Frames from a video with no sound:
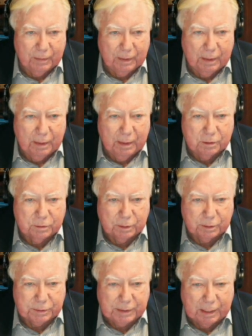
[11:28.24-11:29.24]

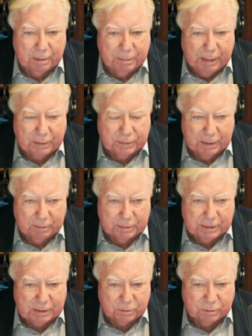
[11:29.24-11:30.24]
Israel's not about to give a
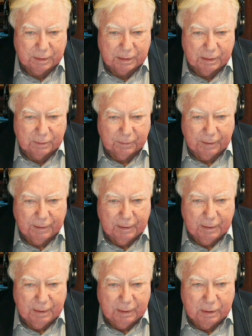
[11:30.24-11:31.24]
ceasefire.
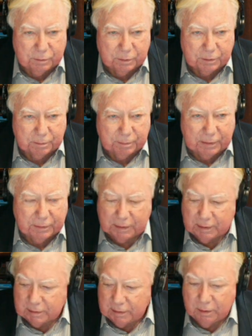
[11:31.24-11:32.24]
Israel's about to
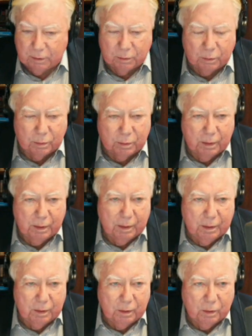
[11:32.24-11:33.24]
continue
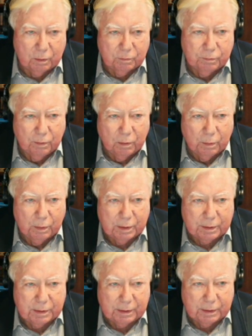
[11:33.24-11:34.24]
going forward
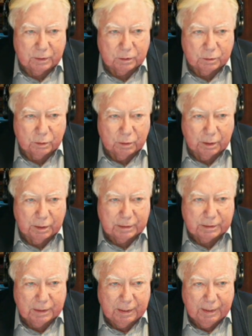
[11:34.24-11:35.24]
until it
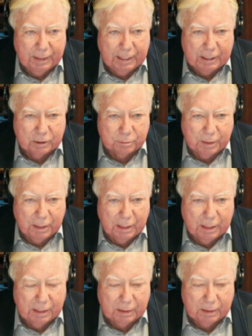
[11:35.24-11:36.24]
destroys
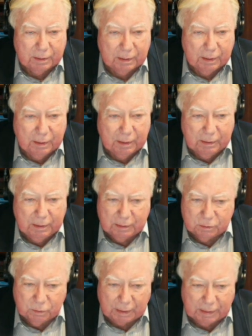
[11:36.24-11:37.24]
Hezbollah and it
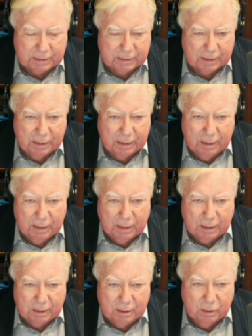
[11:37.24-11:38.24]
strikes
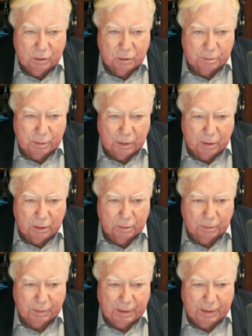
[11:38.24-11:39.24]
a huge blow
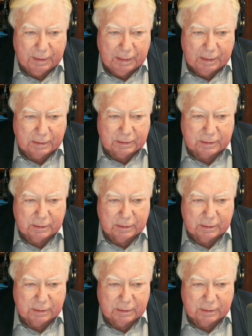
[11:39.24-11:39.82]
against